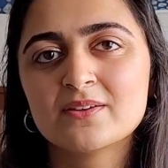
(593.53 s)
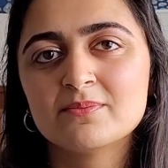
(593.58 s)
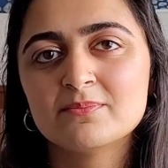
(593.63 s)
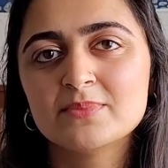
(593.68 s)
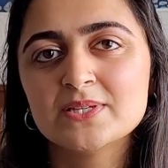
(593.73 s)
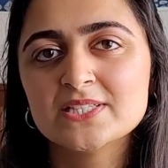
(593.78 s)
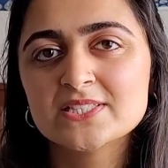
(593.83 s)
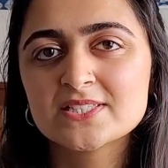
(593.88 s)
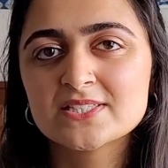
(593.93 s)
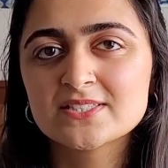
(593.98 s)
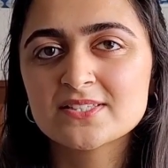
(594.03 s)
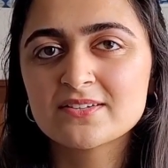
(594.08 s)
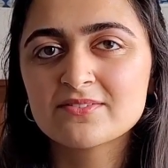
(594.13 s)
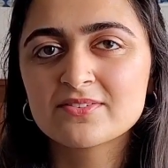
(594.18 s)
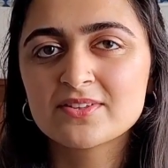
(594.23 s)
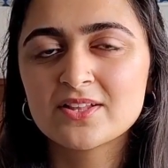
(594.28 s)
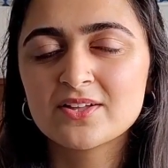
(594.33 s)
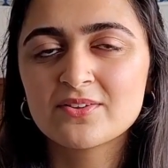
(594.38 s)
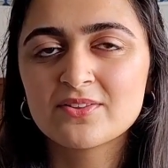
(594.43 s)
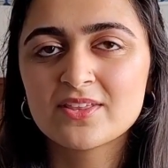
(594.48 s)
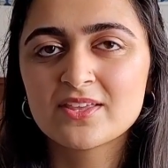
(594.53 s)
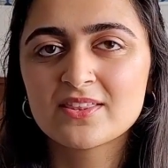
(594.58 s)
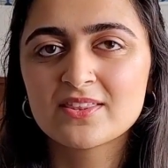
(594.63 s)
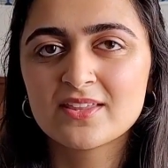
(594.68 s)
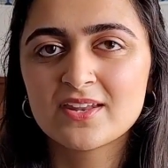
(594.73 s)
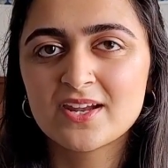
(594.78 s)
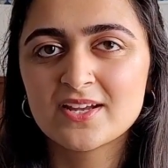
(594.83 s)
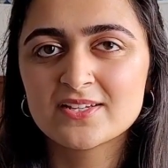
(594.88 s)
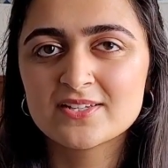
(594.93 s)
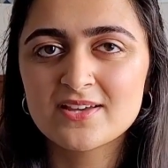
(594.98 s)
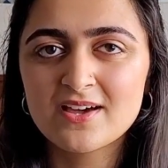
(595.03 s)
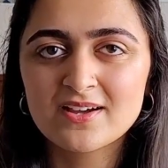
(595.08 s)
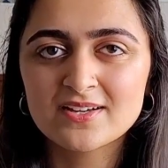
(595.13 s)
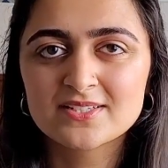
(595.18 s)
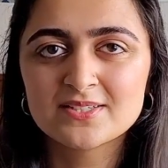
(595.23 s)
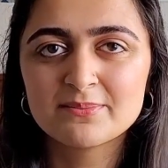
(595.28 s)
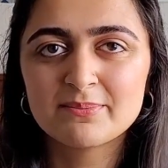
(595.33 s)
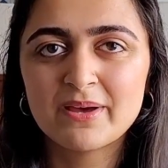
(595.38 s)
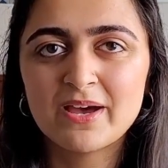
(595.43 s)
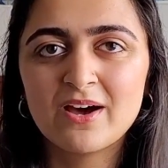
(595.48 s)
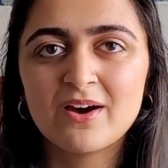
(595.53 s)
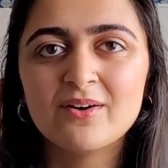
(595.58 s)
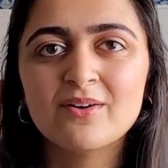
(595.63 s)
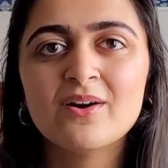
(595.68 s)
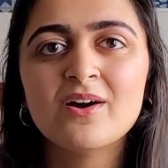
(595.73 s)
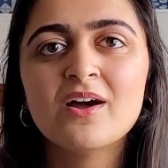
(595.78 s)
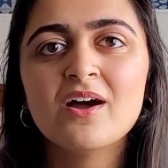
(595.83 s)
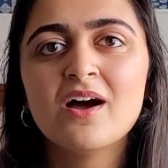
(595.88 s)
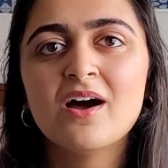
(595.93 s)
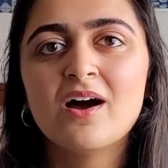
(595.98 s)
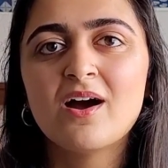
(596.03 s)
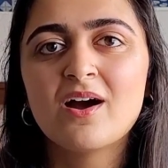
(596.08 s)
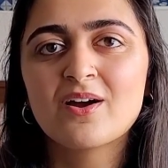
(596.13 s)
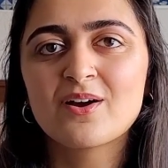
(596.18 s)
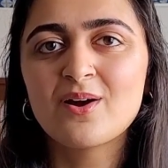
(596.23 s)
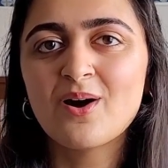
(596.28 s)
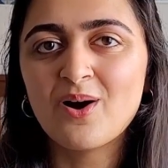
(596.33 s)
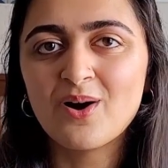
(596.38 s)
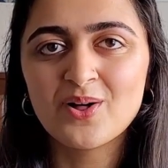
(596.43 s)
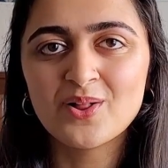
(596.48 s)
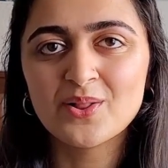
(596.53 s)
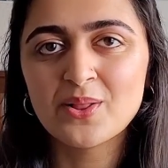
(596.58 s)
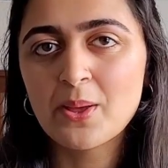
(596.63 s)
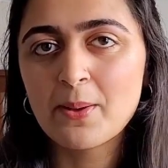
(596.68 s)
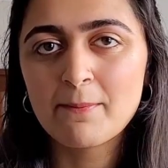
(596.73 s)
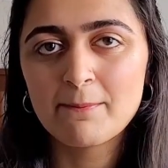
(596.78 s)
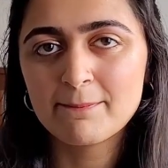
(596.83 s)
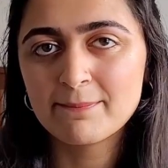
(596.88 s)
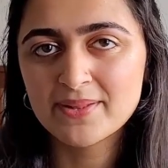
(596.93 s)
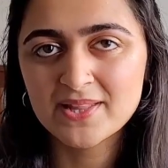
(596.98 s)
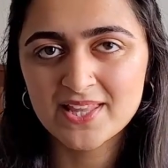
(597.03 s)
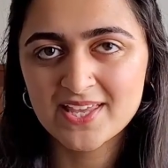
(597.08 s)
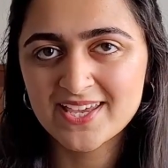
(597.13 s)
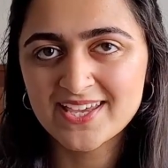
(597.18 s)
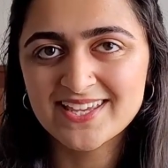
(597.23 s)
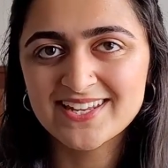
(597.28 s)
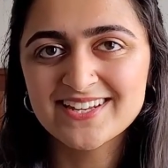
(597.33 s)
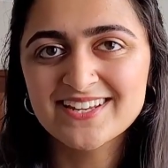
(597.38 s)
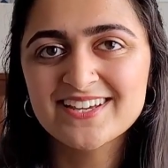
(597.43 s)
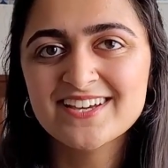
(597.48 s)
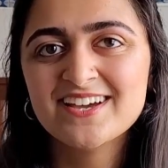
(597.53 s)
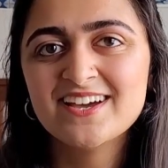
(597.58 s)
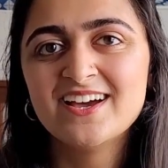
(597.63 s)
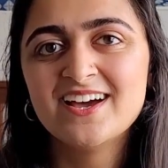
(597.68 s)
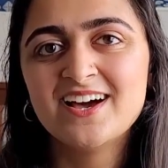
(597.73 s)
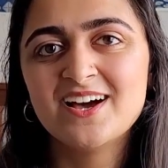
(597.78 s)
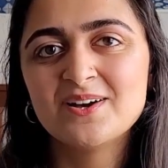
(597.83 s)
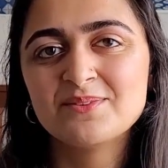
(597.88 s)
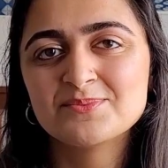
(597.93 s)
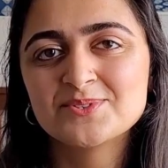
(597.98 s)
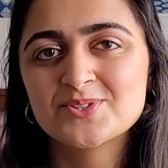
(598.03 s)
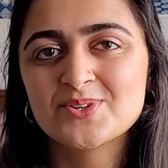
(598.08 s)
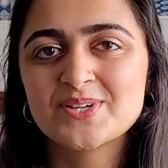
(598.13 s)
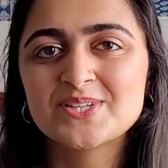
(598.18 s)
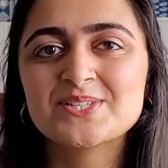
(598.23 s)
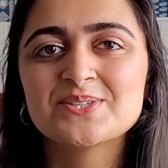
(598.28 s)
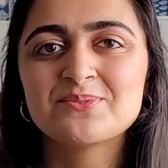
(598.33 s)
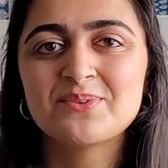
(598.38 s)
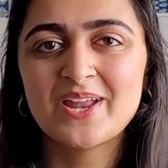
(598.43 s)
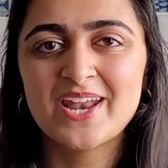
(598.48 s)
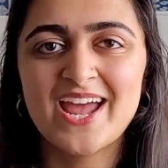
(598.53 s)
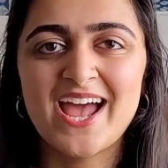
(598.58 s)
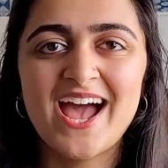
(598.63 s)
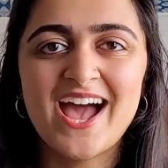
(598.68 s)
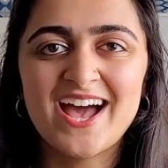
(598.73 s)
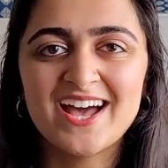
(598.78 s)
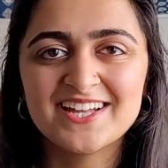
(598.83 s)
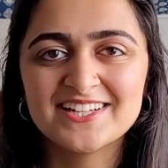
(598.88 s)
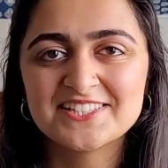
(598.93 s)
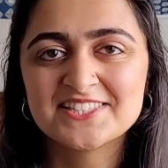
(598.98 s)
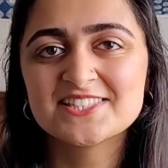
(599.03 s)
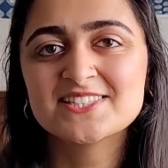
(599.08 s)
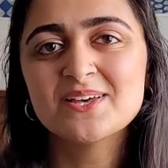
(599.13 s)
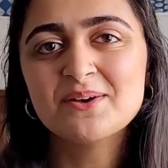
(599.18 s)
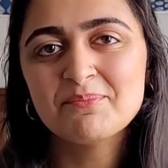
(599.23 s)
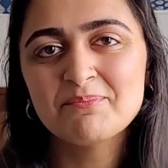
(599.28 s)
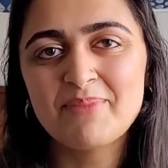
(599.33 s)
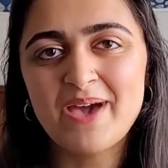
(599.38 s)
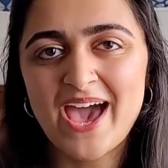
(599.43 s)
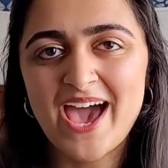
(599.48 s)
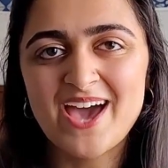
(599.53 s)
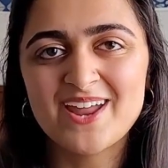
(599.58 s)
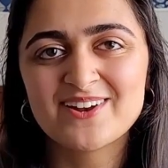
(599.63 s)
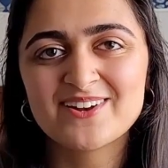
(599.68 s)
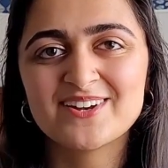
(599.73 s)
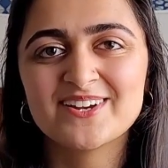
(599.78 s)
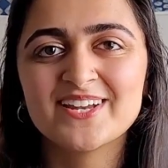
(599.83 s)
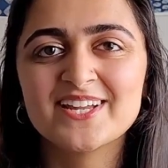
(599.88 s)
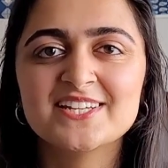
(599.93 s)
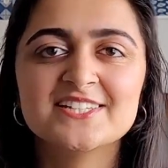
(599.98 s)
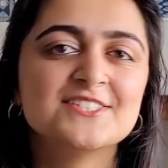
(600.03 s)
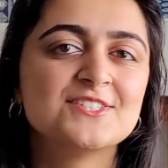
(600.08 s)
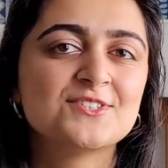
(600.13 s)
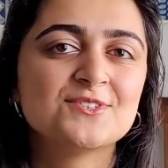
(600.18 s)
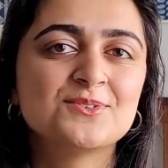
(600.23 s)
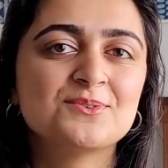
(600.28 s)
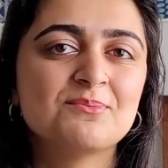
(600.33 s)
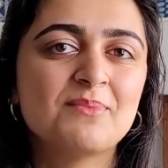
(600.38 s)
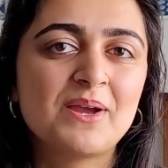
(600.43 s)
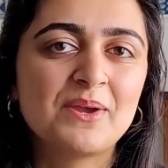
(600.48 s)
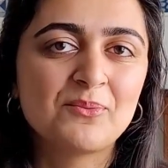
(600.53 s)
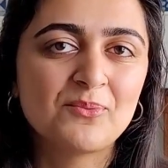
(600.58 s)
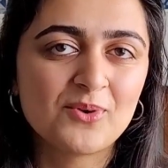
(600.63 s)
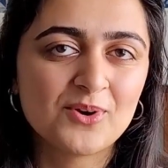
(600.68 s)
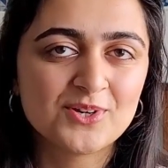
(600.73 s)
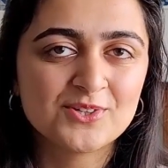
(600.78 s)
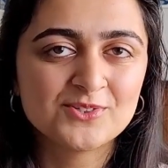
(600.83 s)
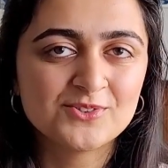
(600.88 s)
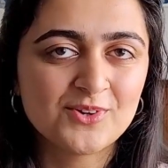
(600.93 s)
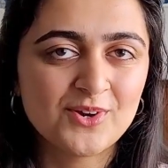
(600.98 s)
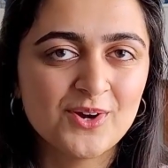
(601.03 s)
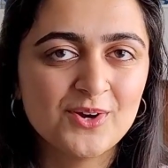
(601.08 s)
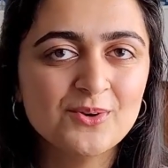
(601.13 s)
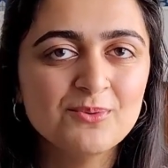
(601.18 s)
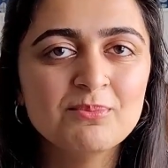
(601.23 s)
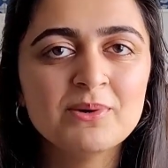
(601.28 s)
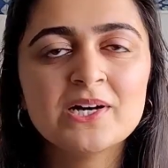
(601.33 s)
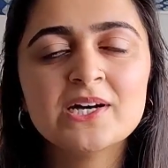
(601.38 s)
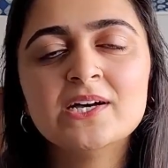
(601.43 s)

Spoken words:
pieces of clothing that I talked about are all plain, so I do want to add some pattern into my wardrobe.